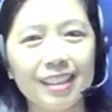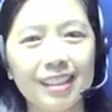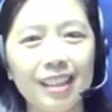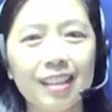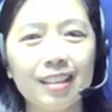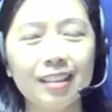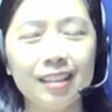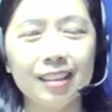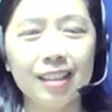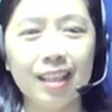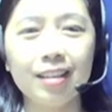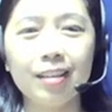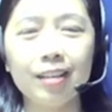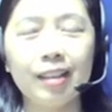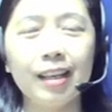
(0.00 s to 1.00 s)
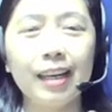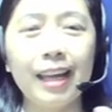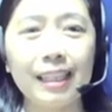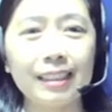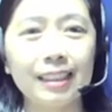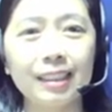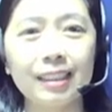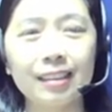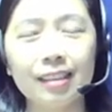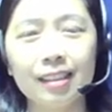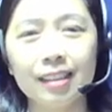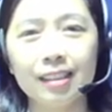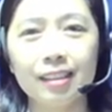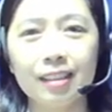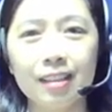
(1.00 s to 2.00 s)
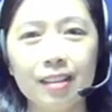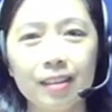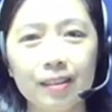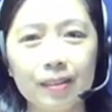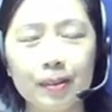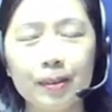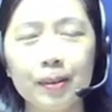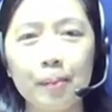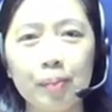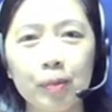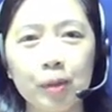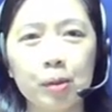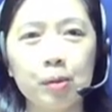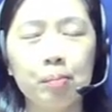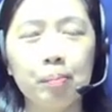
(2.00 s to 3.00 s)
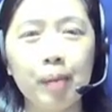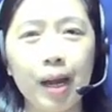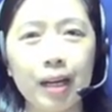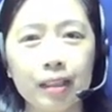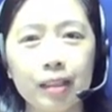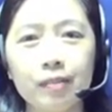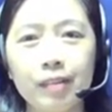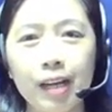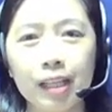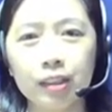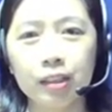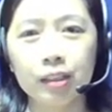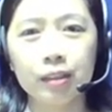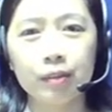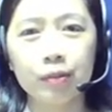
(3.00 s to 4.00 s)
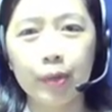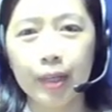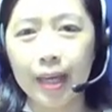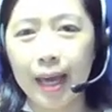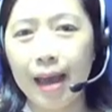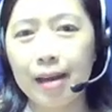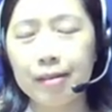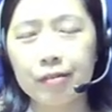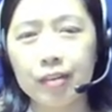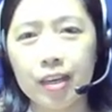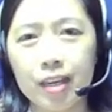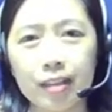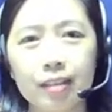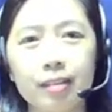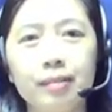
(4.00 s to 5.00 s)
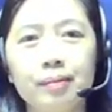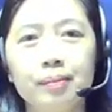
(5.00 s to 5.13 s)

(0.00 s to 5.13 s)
letter D or lesser is the other comparative adjective we have here.